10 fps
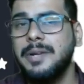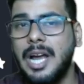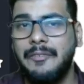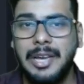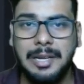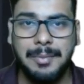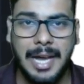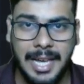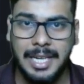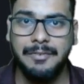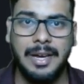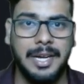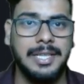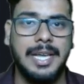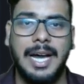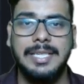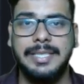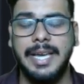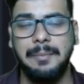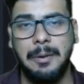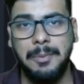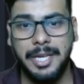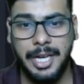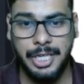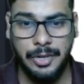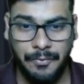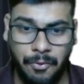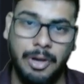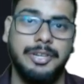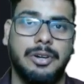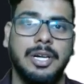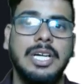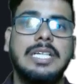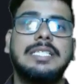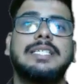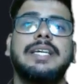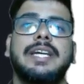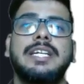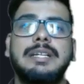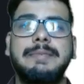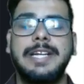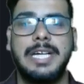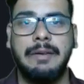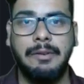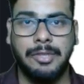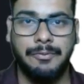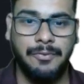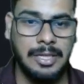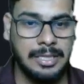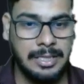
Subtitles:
available anywhere in the ICAI publication for your CA intermediate level. For the first